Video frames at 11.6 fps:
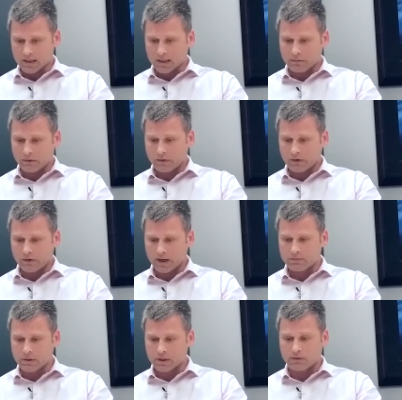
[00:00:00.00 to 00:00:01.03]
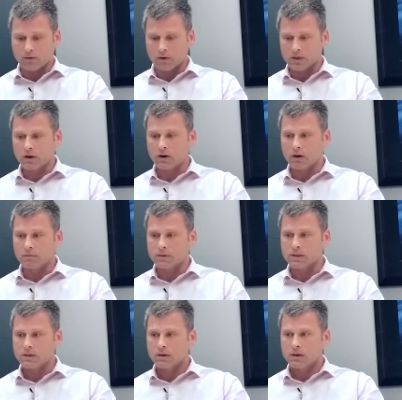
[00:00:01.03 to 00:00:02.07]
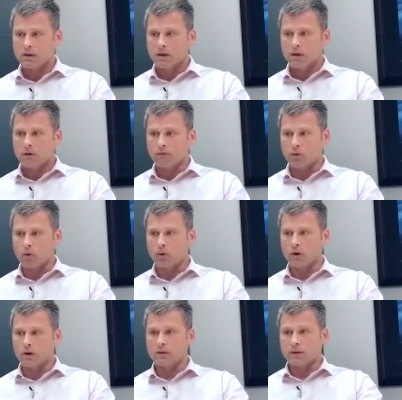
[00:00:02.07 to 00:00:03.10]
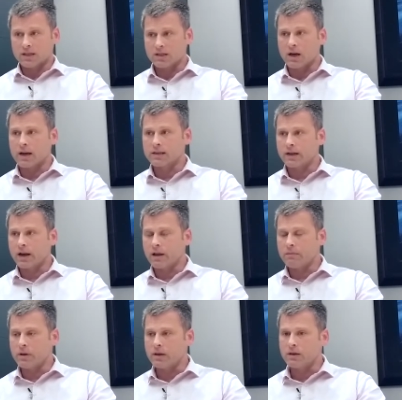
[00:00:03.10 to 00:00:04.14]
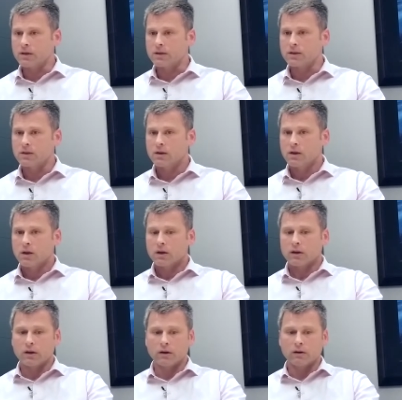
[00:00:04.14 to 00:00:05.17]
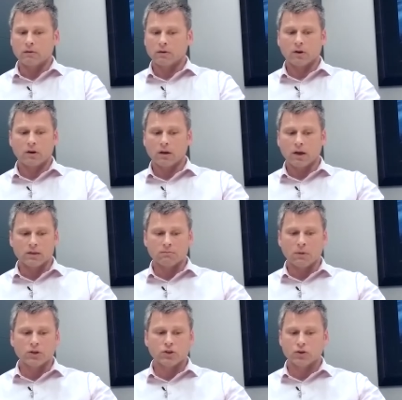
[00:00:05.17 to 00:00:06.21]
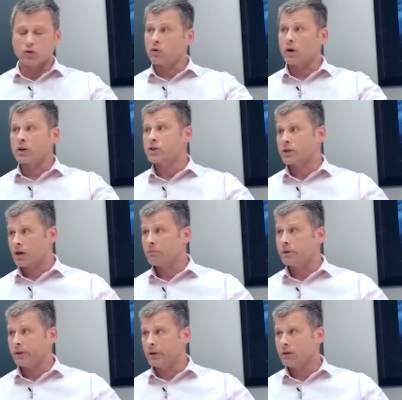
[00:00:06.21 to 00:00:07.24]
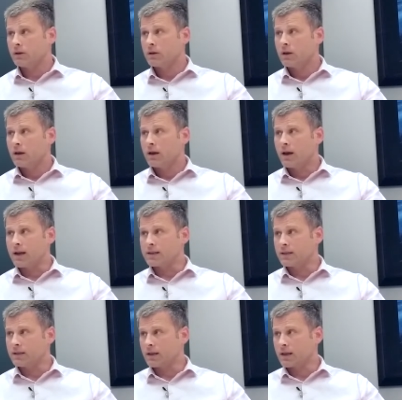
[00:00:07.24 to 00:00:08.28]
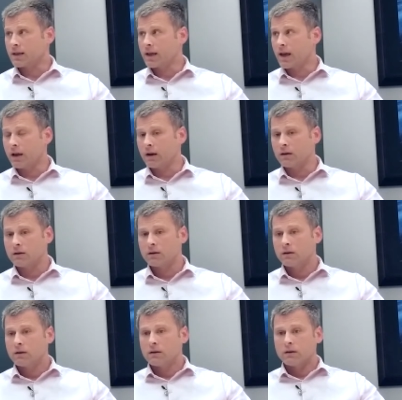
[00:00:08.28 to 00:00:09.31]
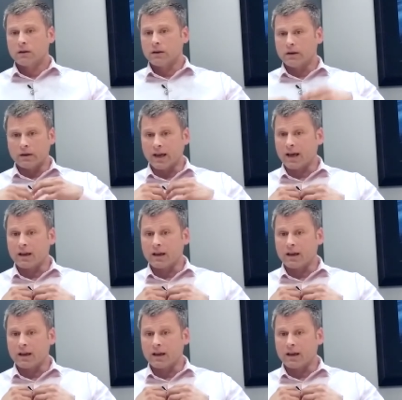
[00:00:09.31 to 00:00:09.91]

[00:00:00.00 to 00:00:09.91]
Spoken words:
type of investments for startups, for the size that NAB is, can as much crush a company as it can in